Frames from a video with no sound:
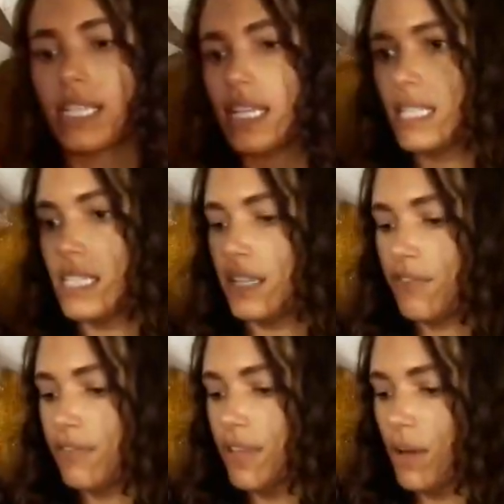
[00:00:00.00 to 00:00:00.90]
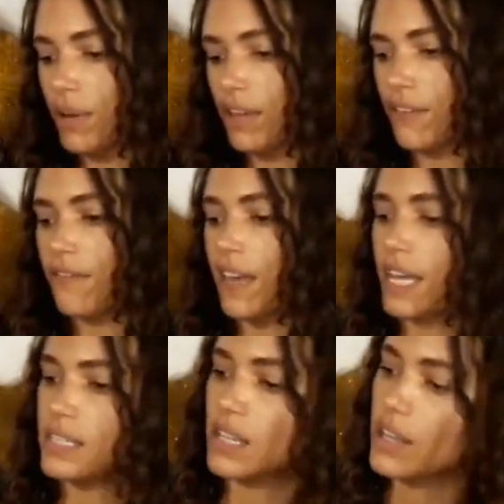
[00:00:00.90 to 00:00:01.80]
easy flowy
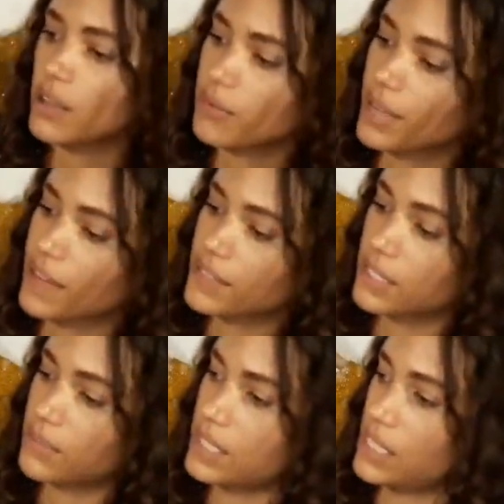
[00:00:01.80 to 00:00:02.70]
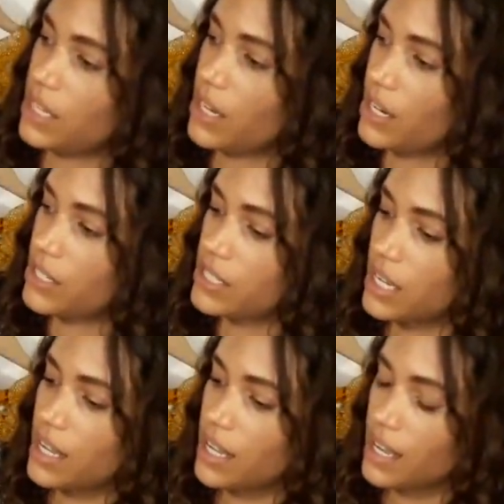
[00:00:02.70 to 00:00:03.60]
fit. We have some tiered
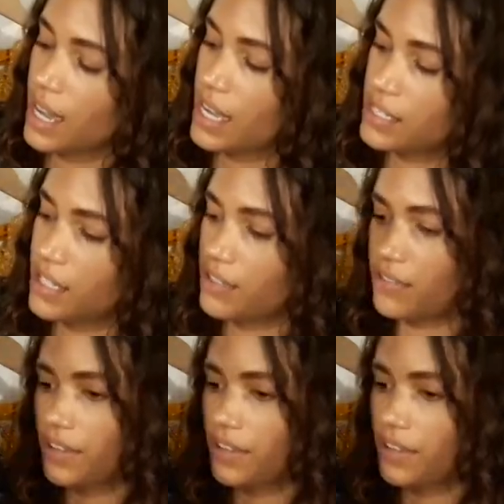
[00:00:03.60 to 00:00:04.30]
kind of